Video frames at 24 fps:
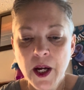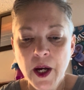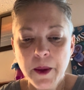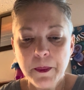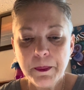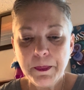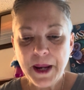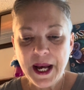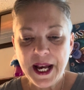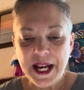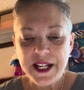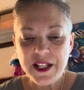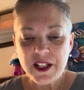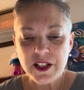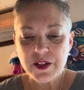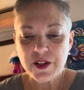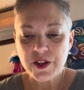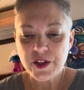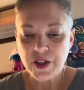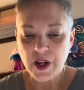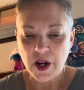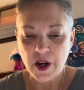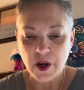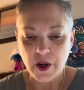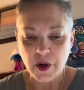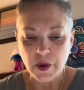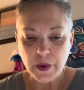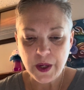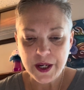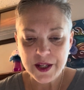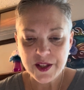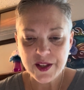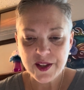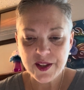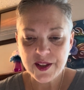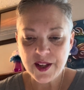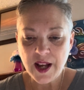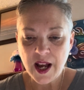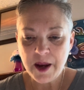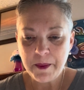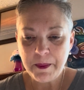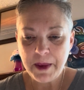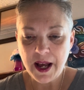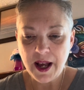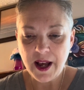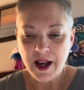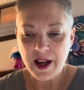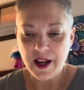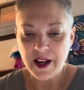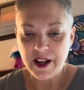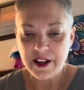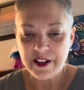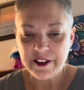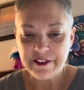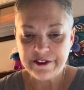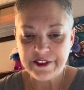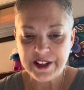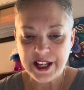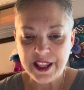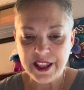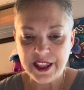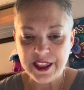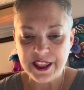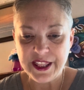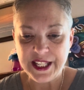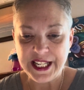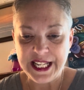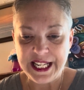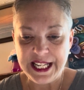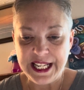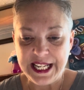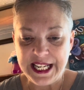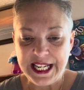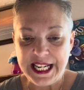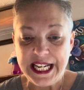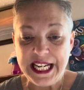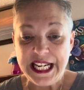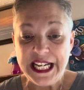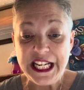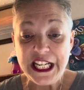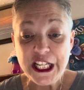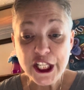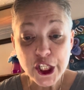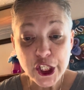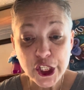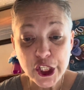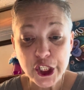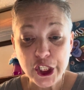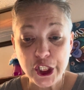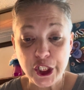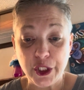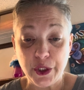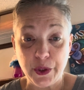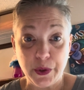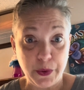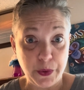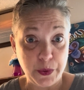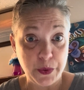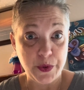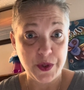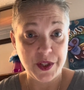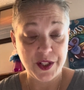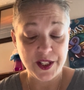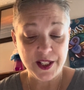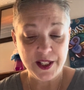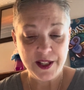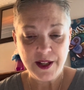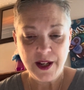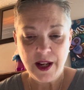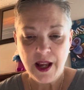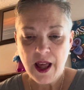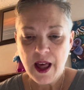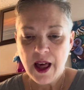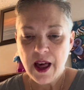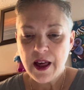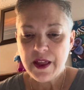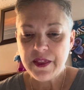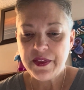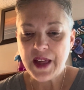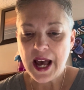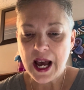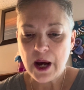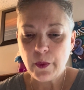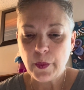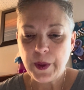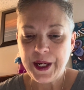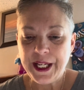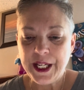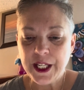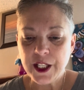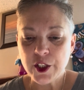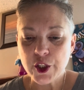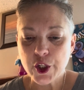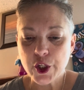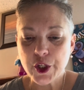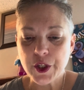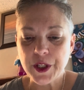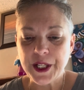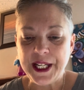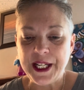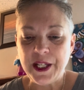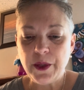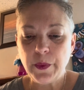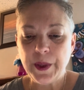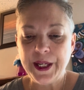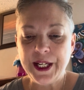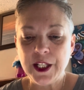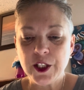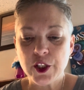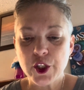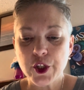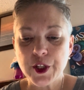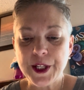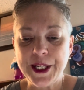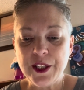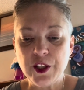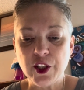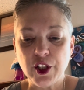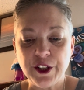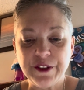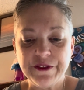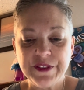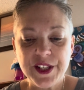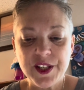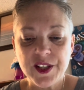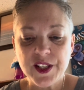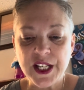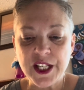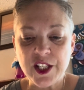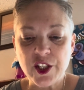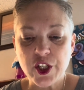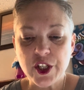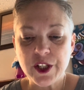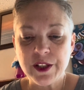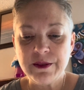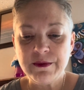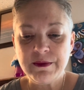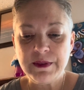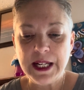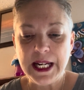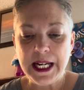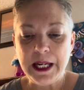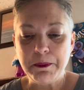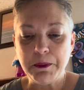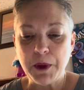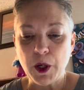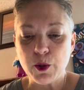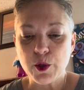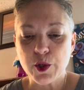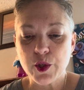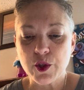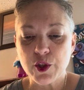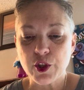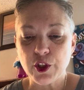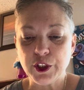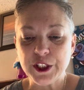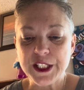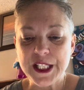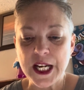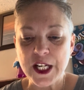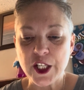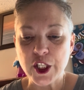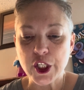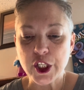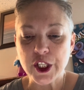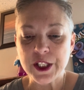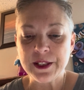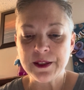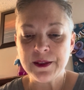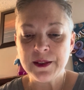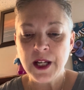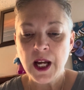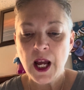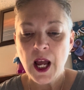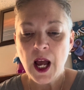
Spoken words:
But so some of the issues that we can treat nervous tension, emotional tension.